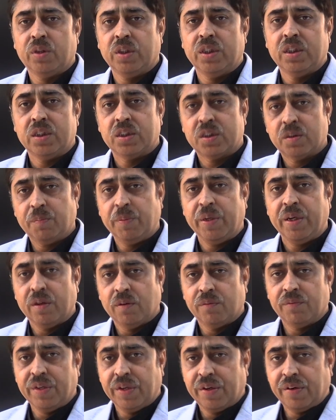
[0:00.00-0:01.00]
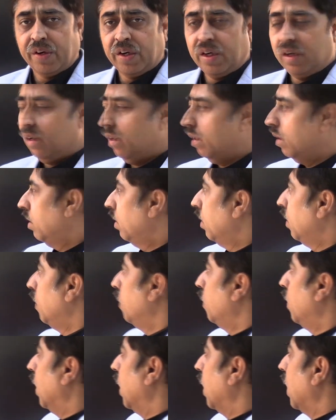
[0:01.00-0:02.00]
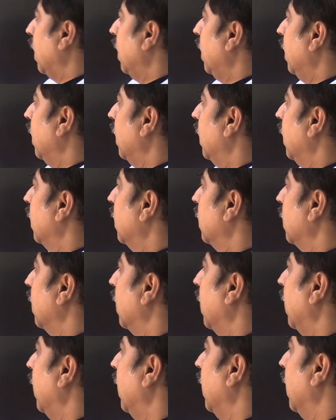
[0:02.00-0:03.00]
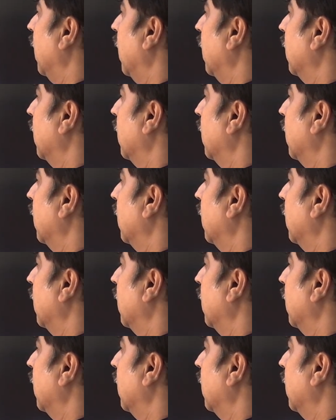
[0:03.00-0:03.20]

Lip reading: the speed of the train, you can write its radial